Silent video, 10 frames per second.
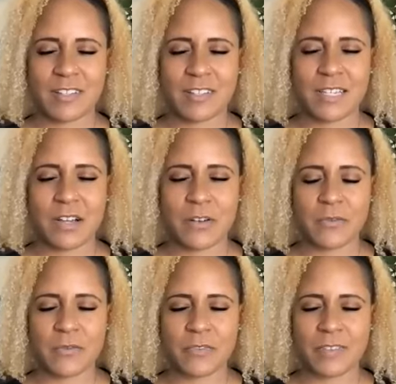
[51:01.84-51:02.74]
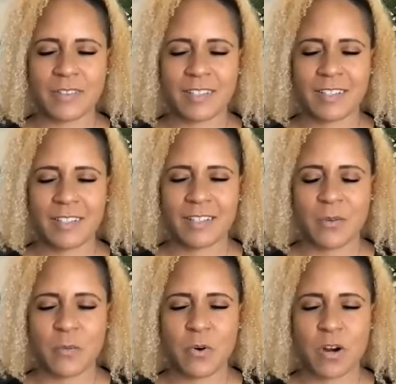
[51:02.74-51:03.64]
self a
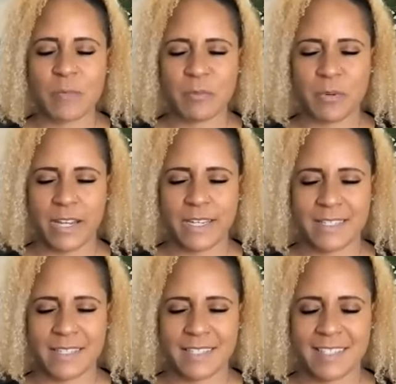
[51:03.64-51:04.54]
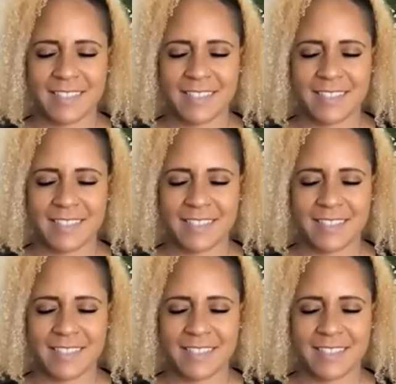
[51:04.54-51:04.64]
warm embrace,